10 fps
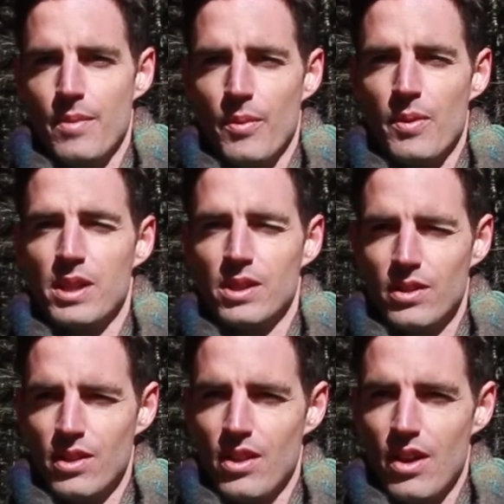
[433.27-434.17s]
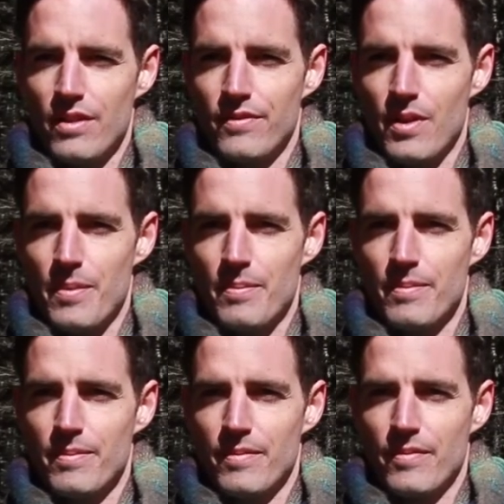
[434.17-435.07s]
but we can learn a lot from
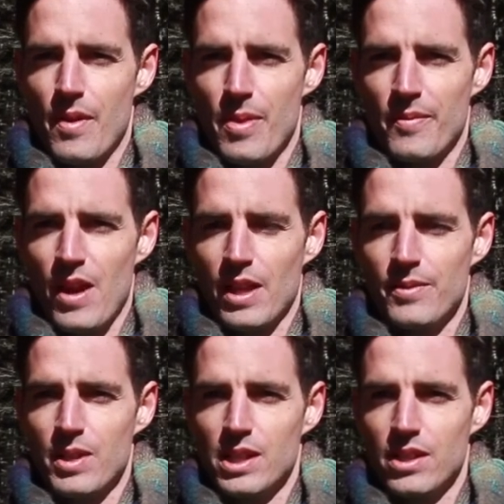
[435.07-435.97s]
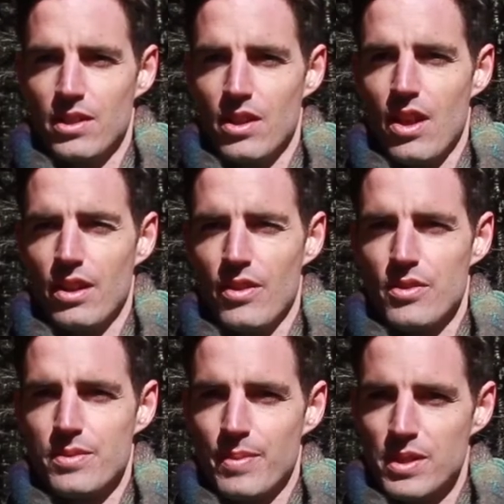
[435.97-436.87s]
from the valley. We can learn a lot of
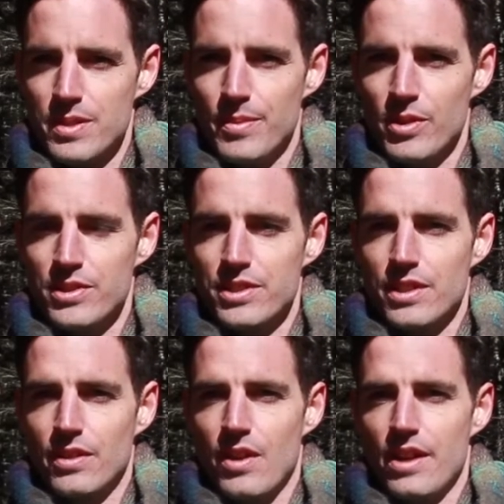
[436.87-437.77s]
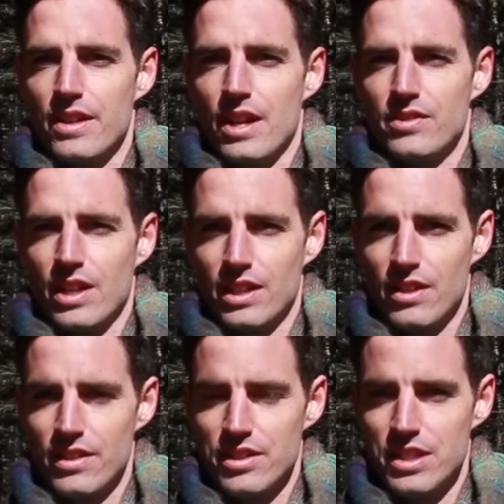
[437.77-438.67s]
those principles around how
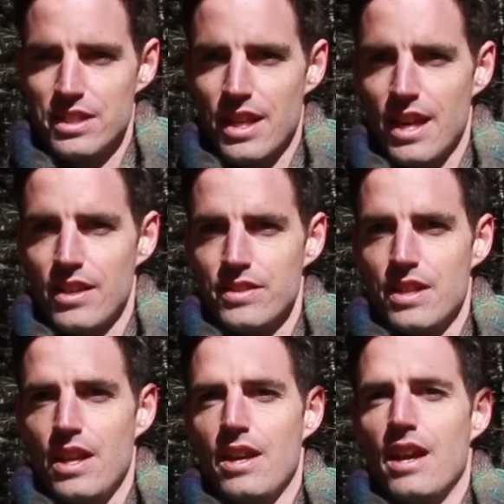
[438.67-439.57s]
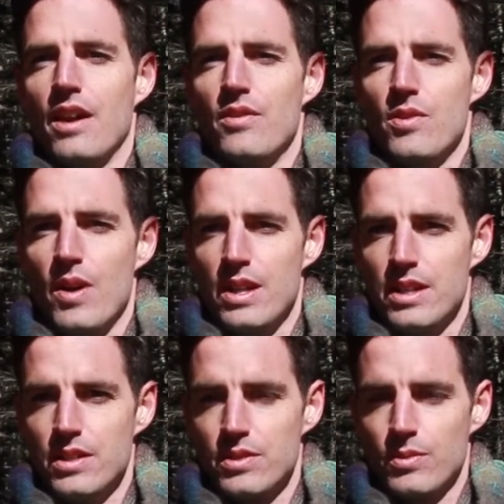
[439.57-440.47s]
technology scales, how new
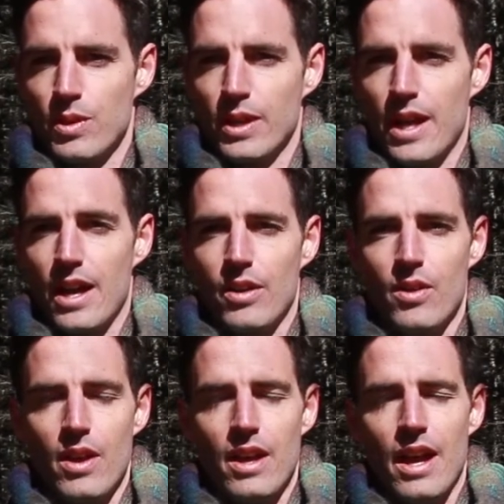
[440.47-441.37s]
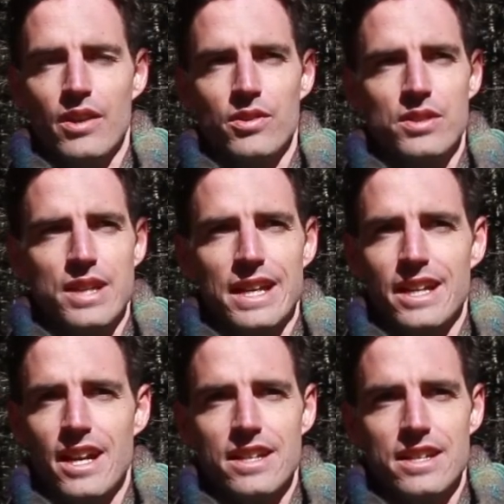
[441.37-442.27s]
ideas work, how, how you can take
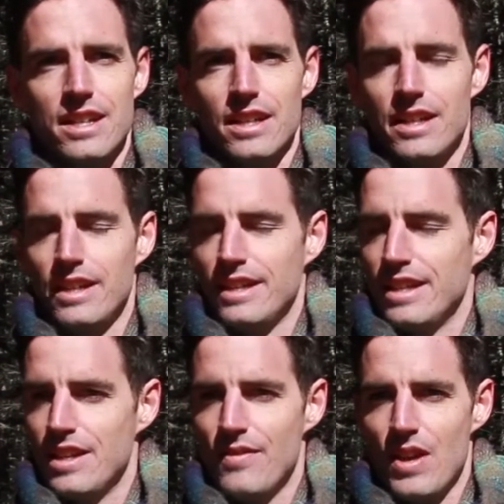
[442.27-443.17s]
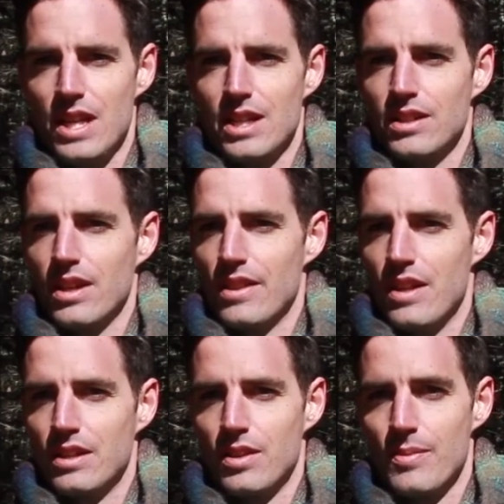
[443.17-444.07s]
an idea, innovate it, and
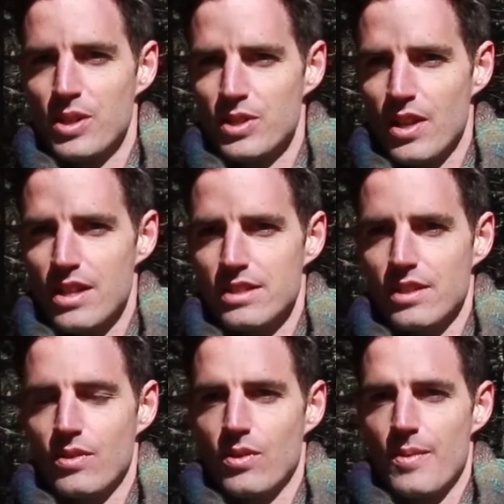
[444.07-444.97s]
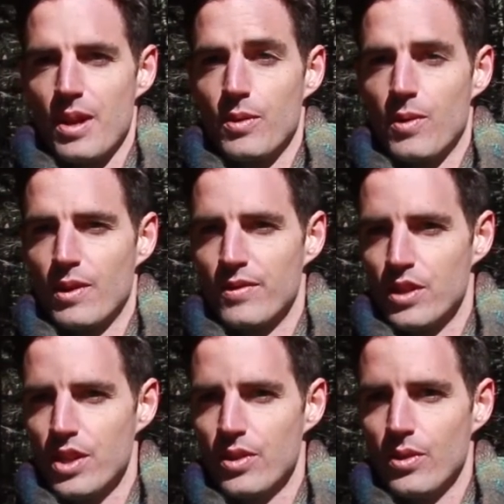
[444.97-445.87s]
then commercialize it or make it work for
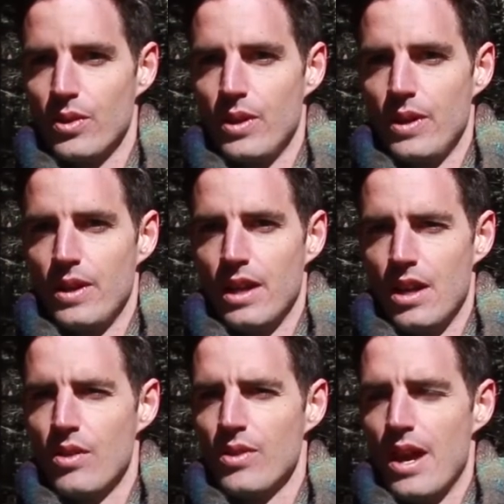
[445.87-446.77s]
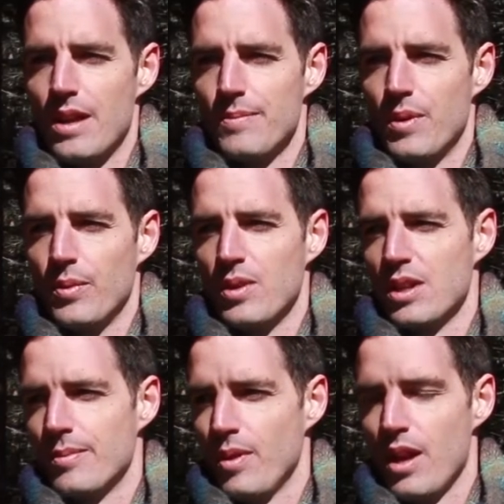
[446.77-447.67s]
you and own that, but we
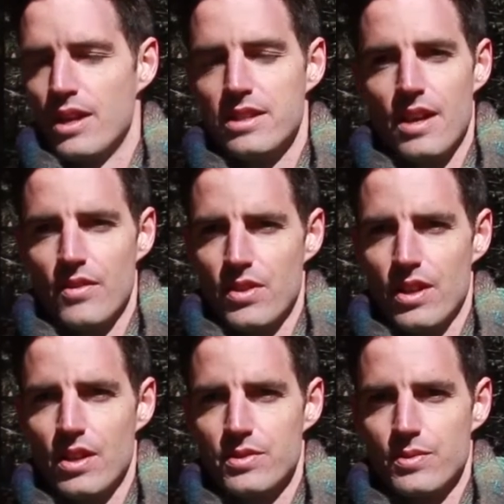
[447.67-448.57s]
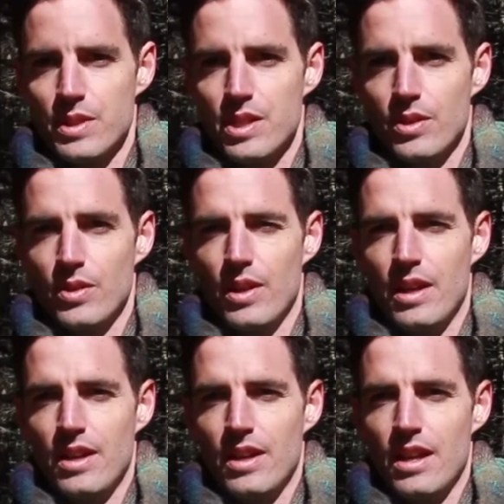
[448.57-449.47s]
can apply it to everything else we do.
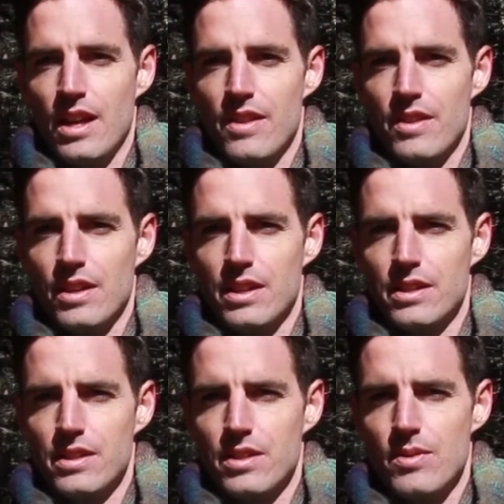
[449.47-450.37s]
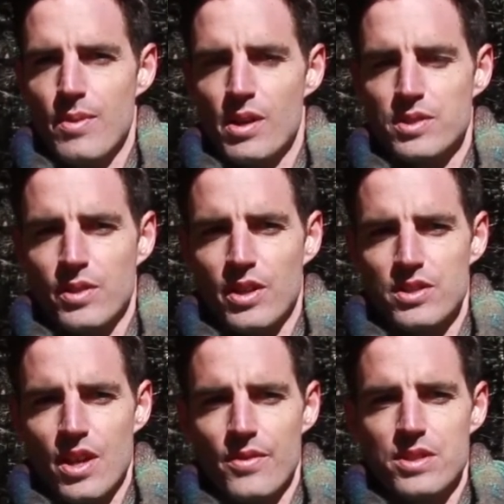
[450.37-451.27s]
And I think New
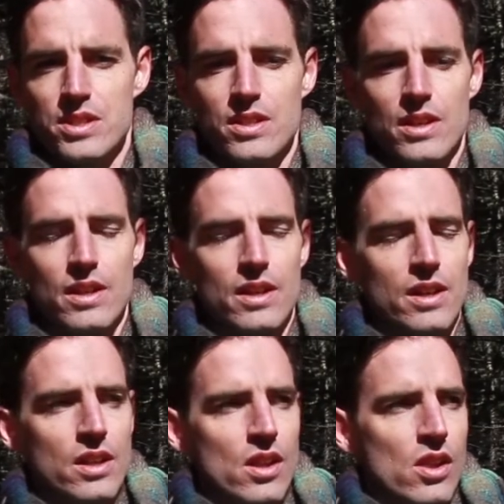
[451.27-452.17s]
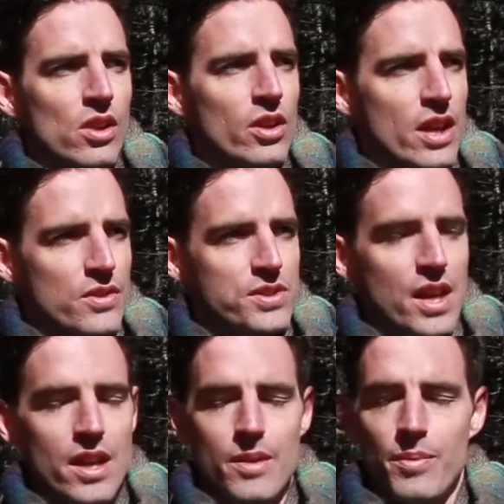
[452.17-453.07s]
Brunswickers always look
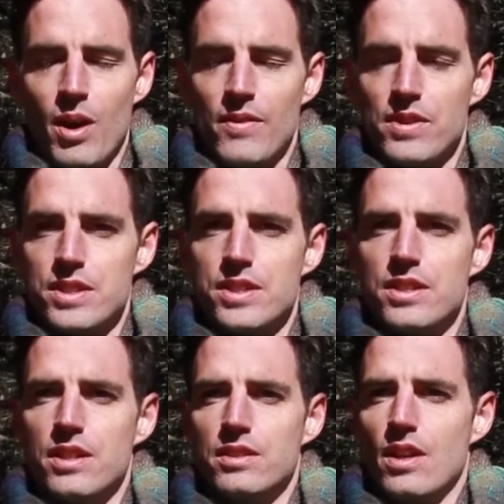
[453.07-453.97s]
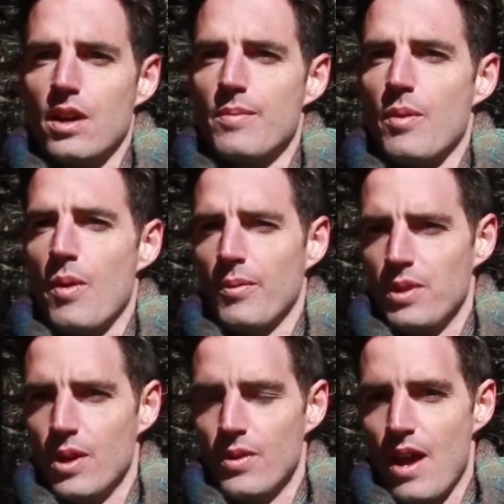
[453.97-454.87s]
outside of the province, talk about what
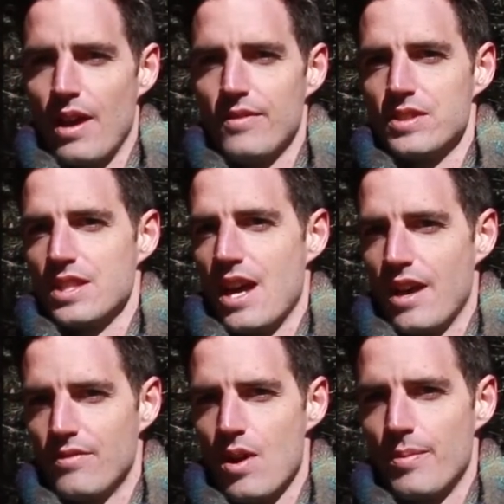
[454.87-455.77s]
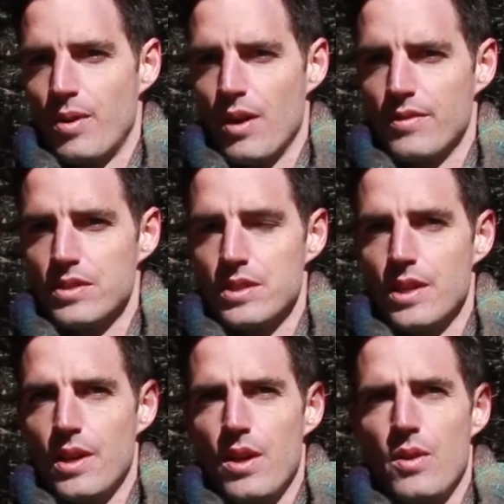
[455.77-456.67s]
we don't have as the have not province
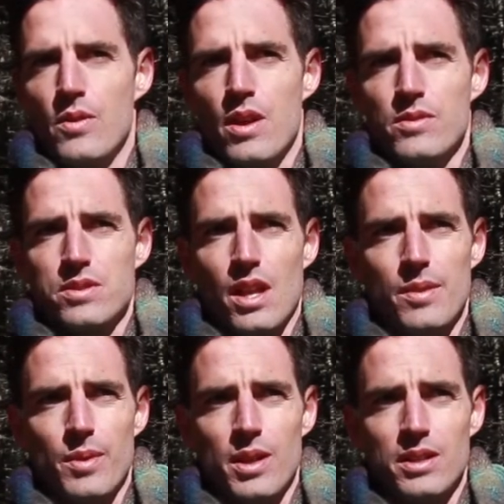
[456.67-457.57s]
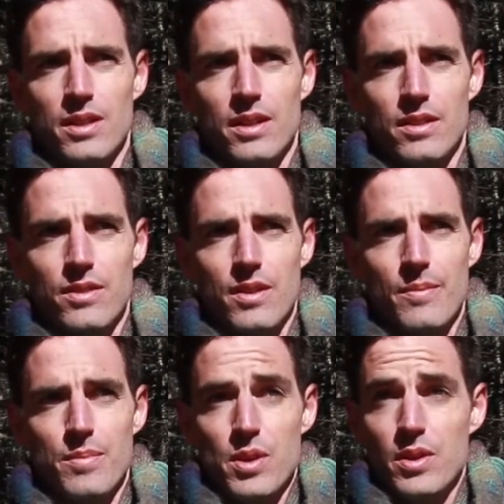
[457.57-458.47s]
without celebrating the,
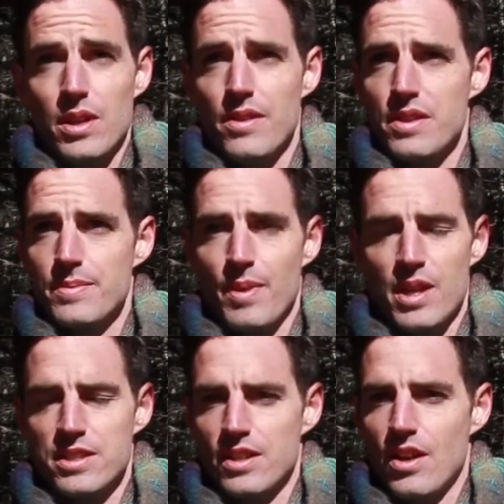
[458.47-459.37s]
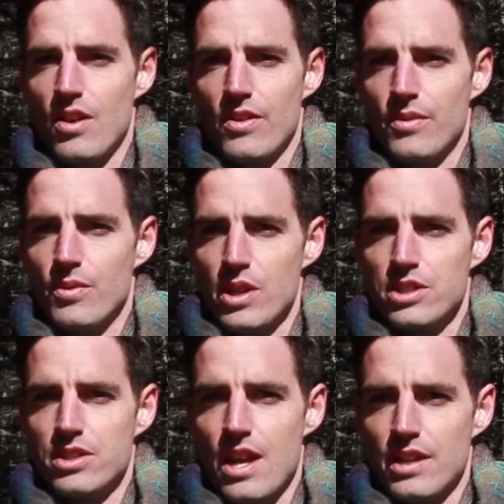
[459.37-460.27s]
the beauty of this place and all the
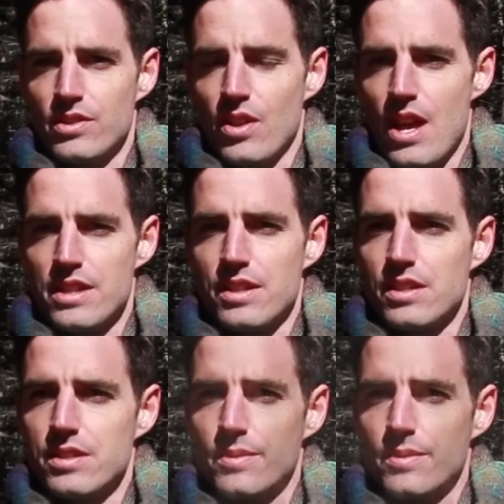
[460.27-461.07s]
rich natural assets